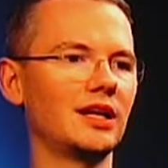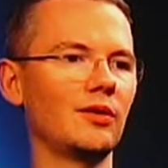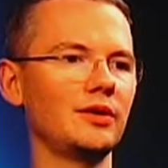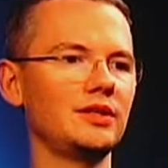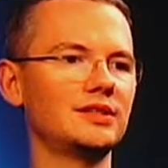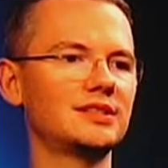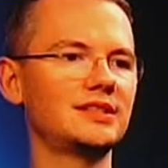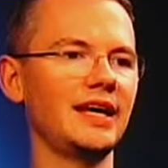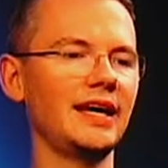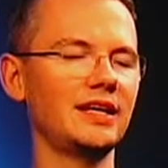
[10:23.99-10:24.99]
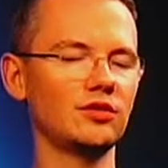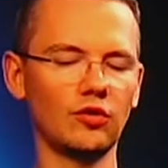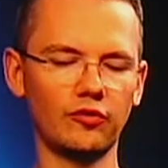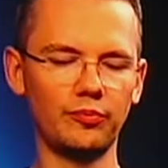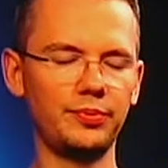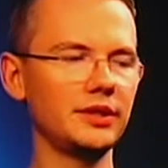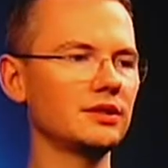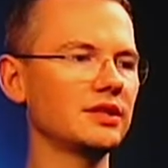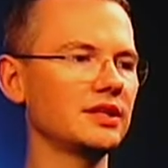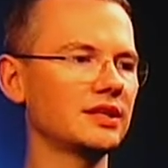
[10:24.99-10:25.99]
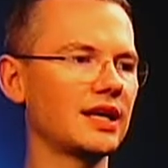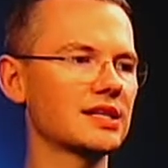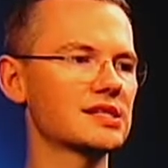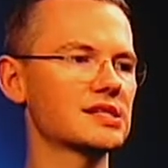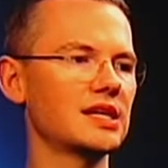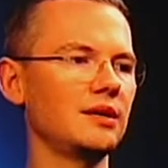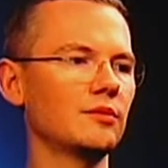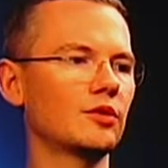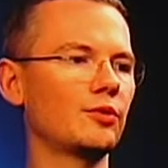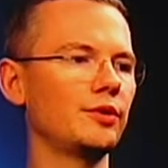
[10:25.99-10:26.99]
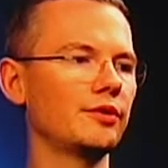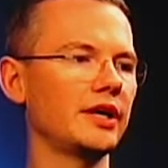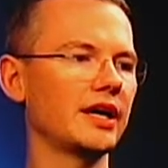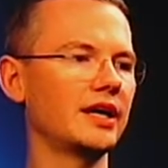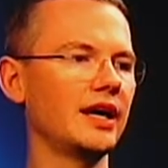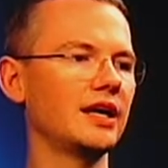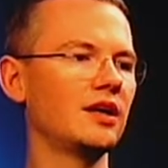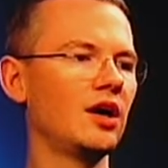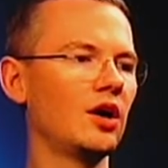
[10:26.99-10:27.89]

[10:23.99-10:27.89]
Now, instead of building that same query again,